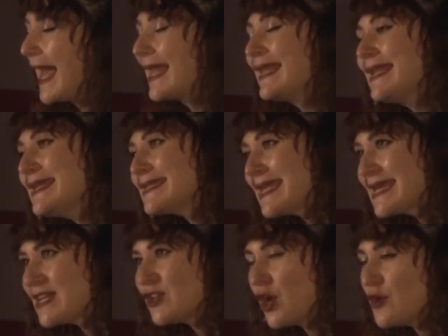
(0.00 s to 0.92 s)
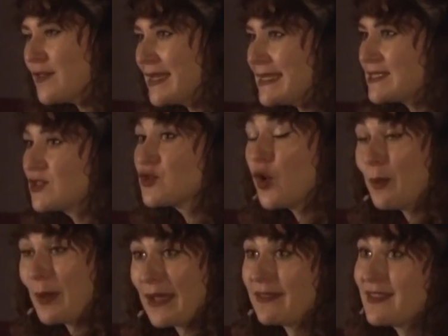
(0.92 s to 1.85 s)
and at least they can know that it's a
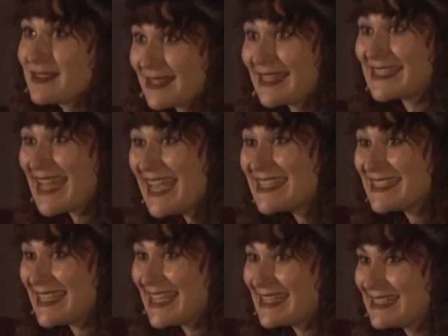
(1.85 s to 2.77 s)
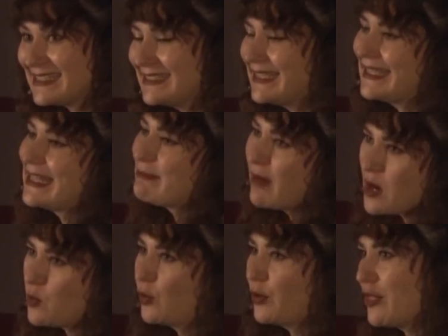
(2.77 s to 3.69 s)
topic that's contested, and they
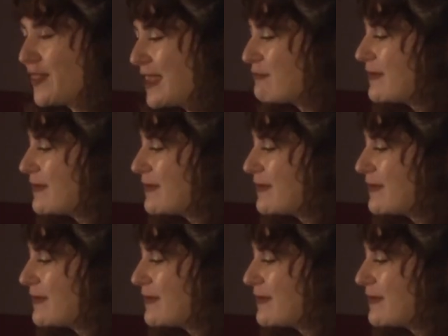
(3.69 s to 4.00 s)
might want to then